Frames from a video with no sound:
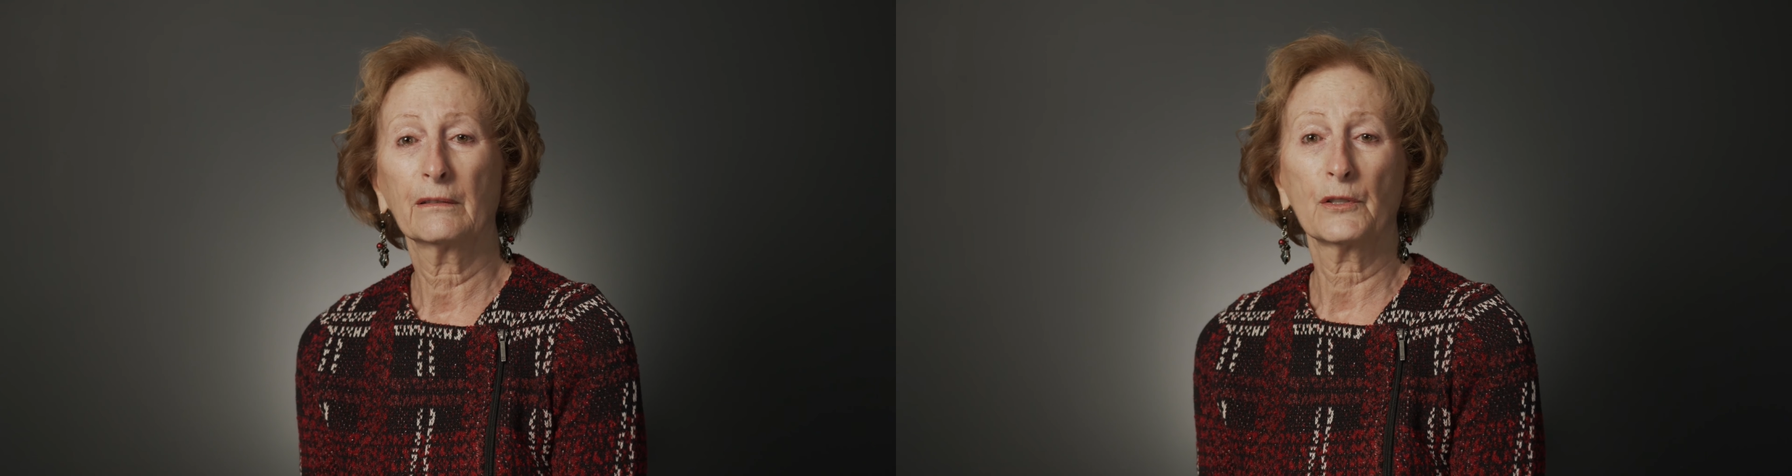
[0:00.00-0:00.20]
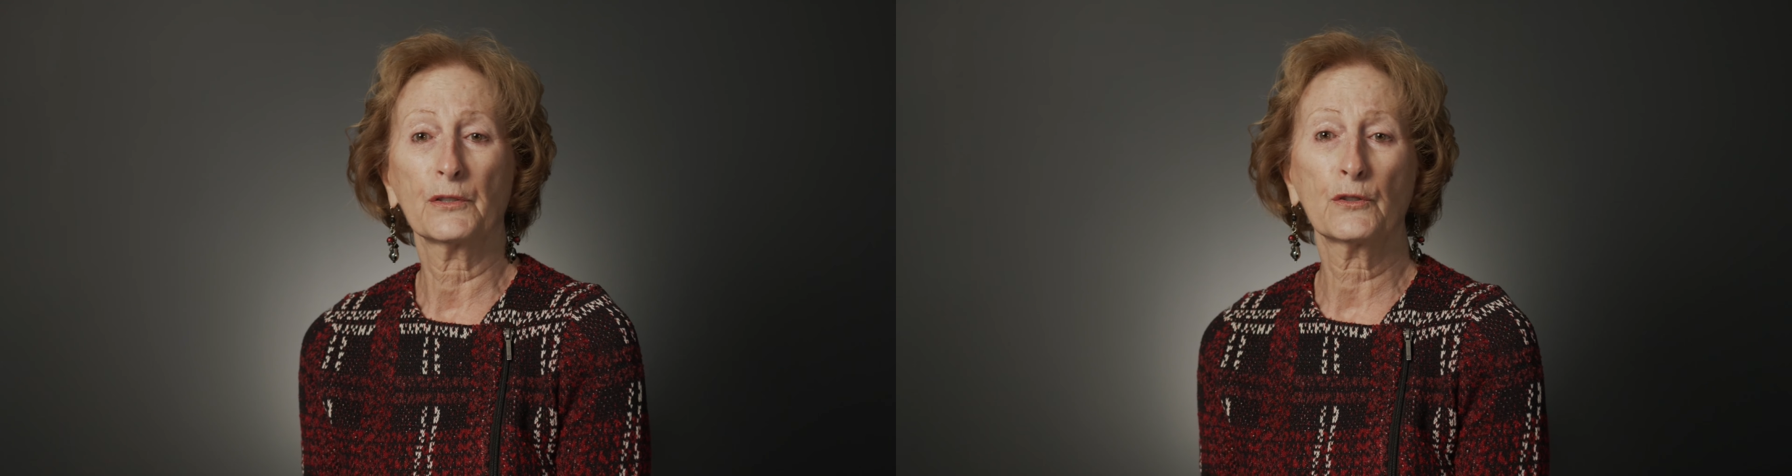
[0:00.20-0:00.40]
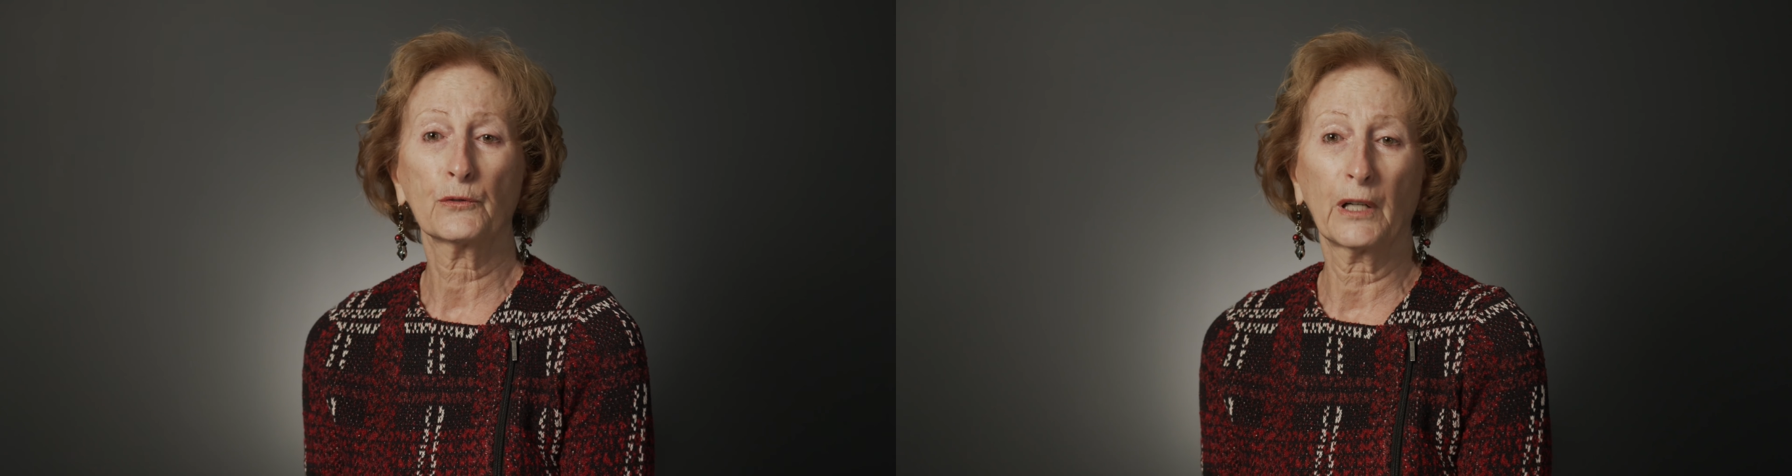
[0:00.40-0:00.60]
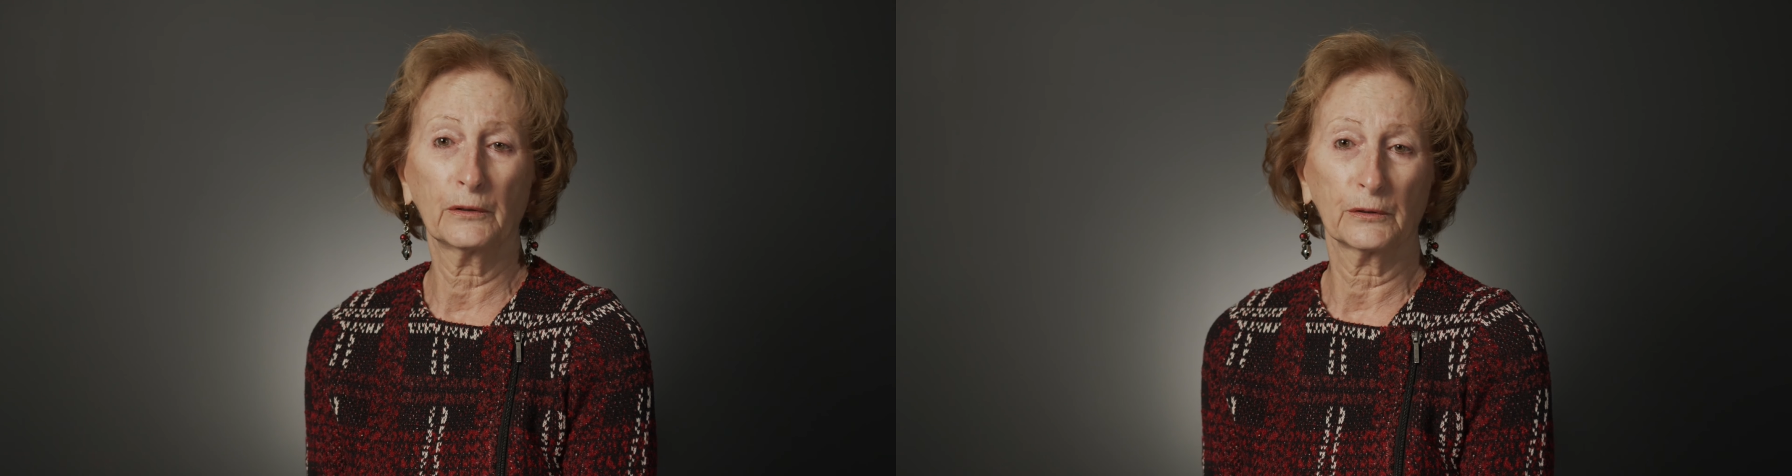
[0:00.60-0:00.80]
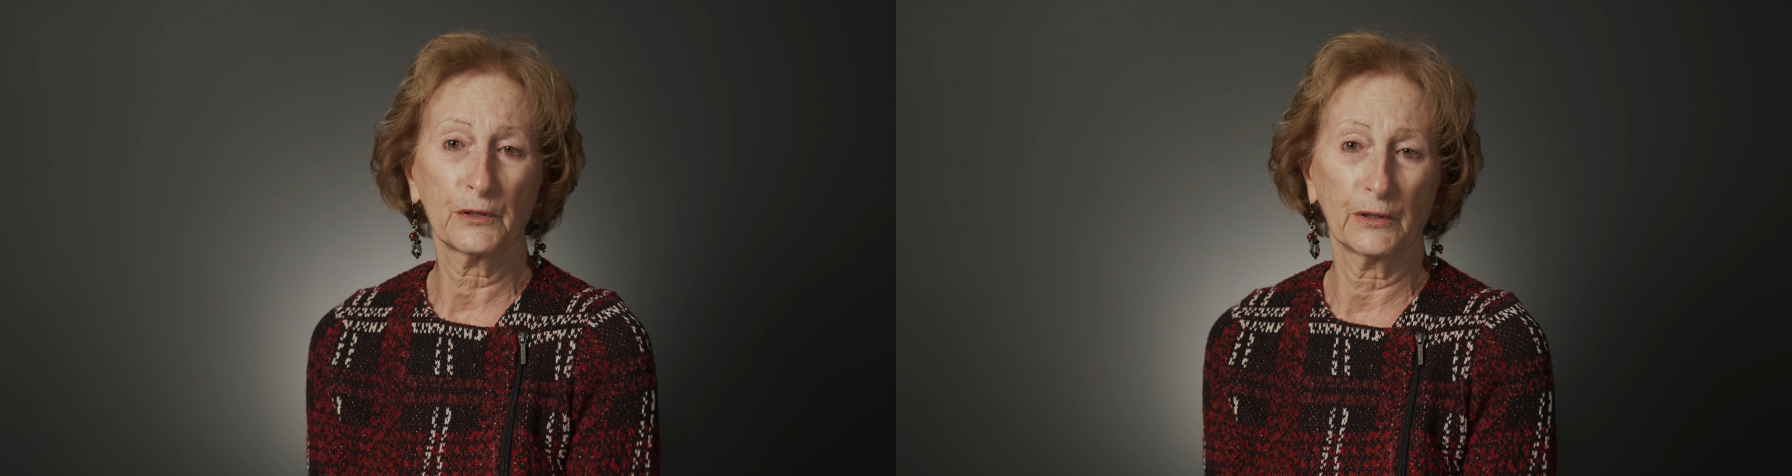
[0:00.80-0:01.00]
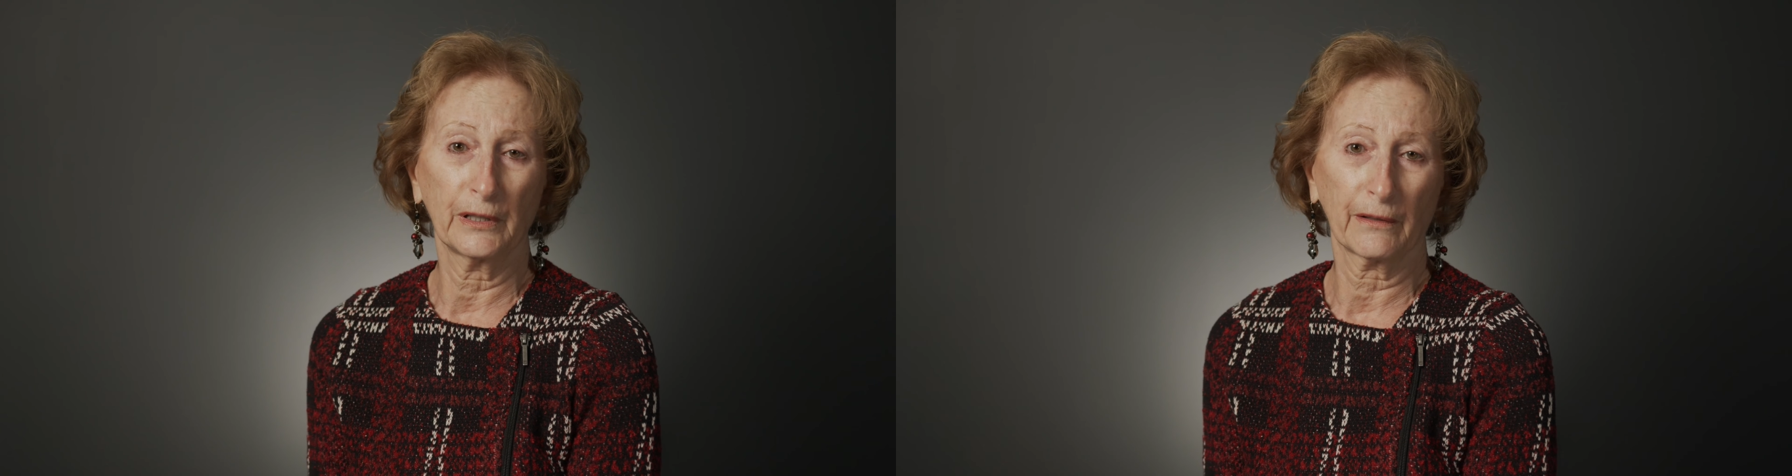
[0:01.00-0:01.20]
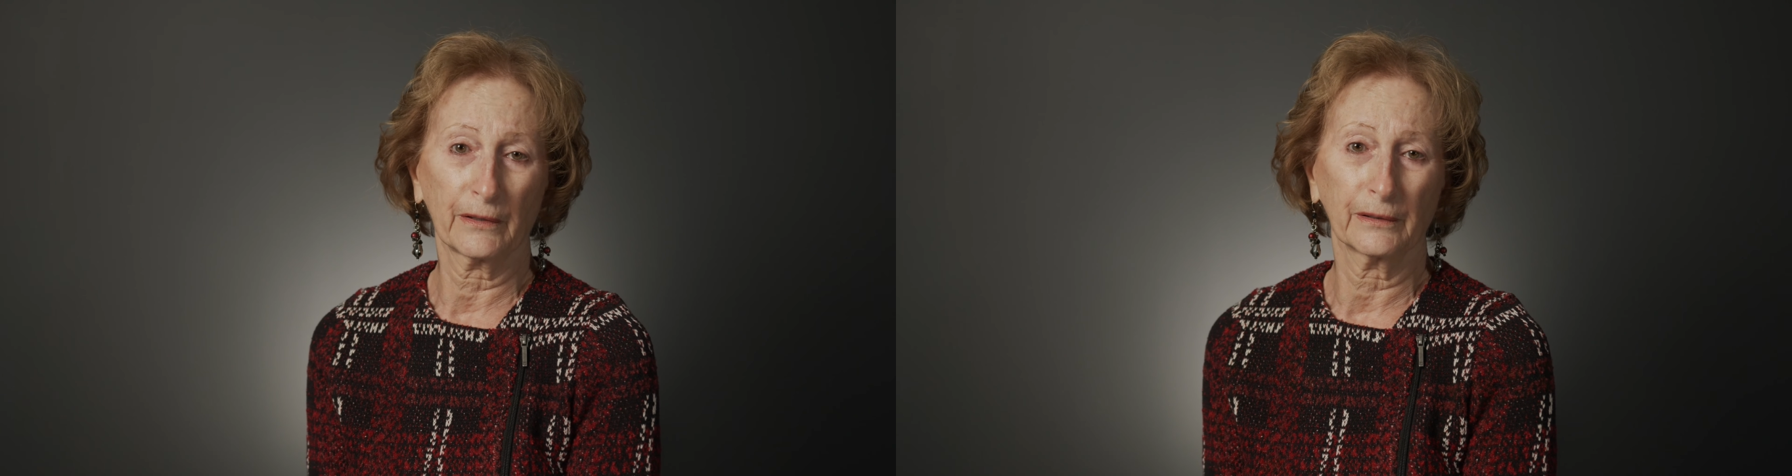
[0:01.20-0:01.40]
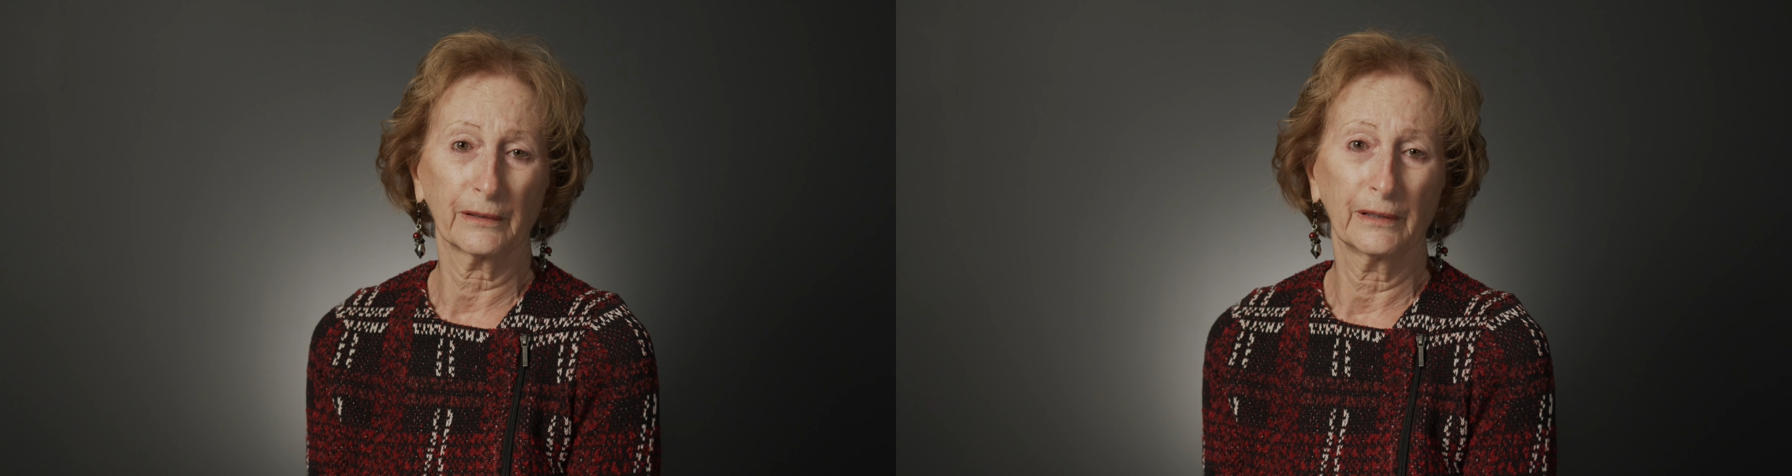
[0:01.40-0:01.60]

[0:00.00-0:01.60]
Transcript: to struggle together,